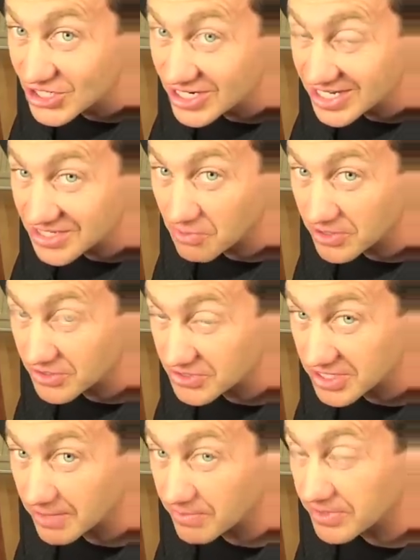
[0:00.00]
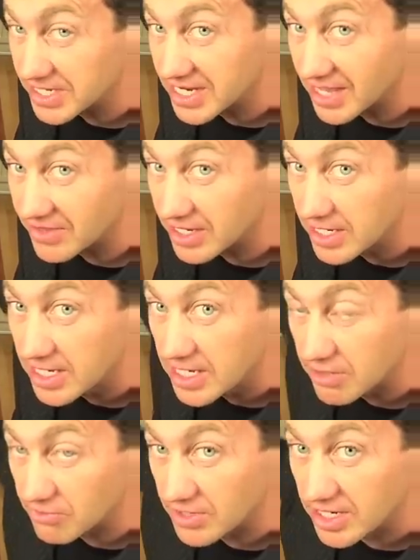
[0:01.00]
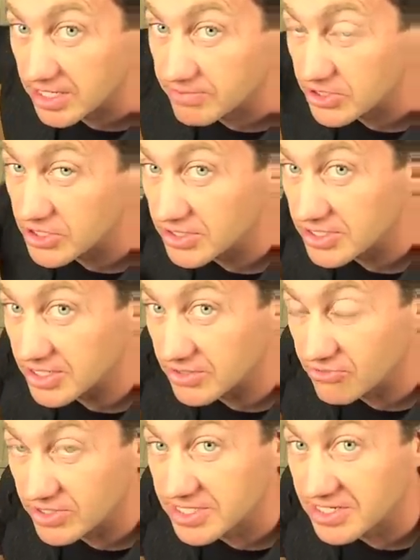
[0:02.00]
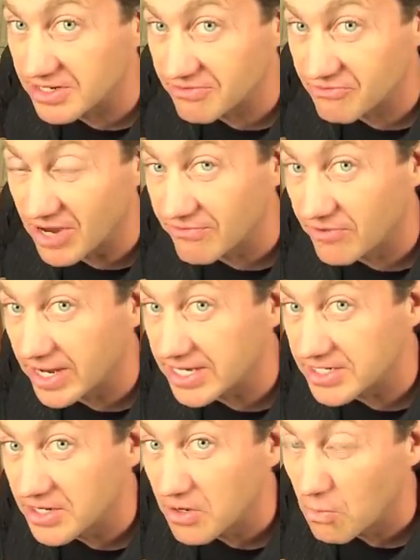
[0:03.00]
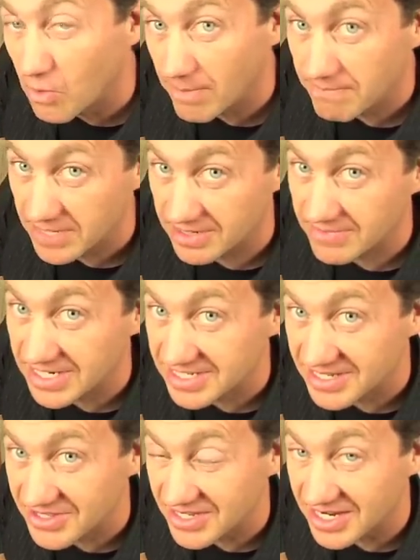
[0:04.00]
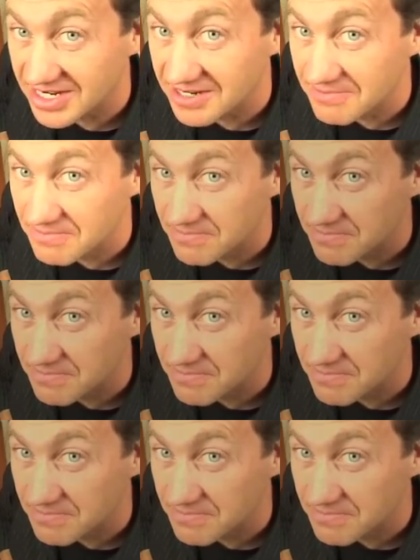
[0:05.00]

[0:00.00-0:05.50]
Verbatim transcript: sheets one on top of the other, it would only produce a crystal of graphite one millimeter thick.